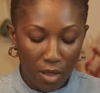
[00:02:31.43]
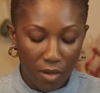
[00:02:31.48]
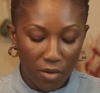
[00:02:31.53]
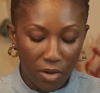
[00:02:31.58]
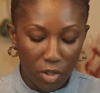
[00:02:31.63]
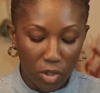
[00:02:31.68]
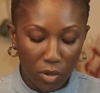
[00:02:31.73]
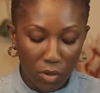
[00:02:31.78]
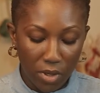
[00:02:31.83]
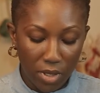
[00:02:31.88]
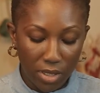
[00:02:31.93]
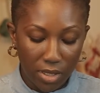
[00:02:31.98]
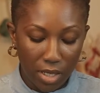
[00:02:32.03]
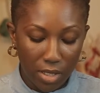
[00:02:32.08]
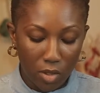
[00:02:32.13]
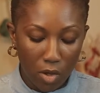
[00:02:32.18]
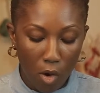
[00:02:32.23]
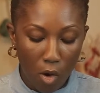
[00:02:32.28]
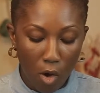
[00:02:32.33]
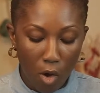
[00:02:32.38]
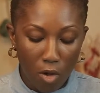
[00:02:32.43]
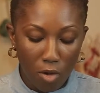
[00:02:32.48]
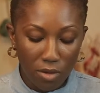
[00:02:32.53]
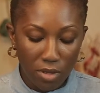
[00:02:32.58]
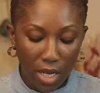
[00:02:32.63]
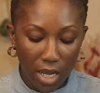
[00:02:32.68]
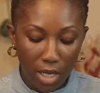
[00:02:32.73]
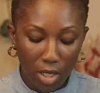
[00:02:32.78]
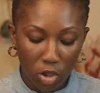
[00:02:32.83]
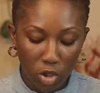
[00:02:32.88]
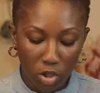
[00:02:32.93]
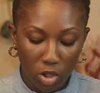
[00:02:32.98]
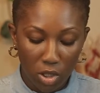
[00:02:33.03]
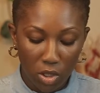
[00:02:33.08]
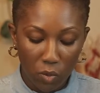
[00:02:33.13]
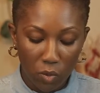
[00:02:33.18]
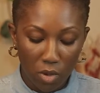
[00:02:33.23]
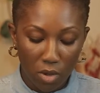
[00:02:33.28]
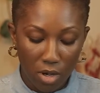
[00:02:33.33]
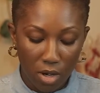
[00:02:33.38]
Verse 3 says, All
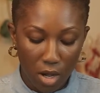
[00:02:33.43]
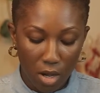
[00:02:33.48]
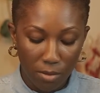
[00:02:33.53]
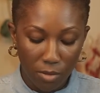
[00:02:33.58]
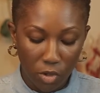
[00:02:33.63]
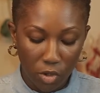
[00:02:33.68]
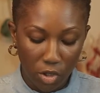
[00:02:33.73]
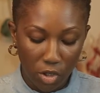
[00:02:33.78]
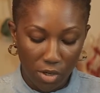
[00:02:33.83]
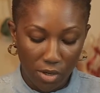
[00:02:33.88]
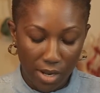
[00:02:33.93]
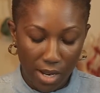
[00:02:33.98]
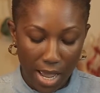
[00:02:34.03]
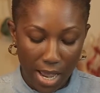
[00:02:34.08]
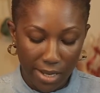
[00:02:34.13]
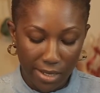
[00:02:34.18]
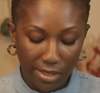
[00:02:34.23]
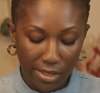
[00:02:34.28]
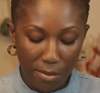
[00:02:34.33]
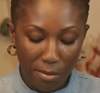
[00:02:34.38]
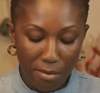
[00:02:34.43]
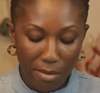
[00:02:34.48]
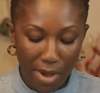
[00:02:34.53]
nations will come to your light,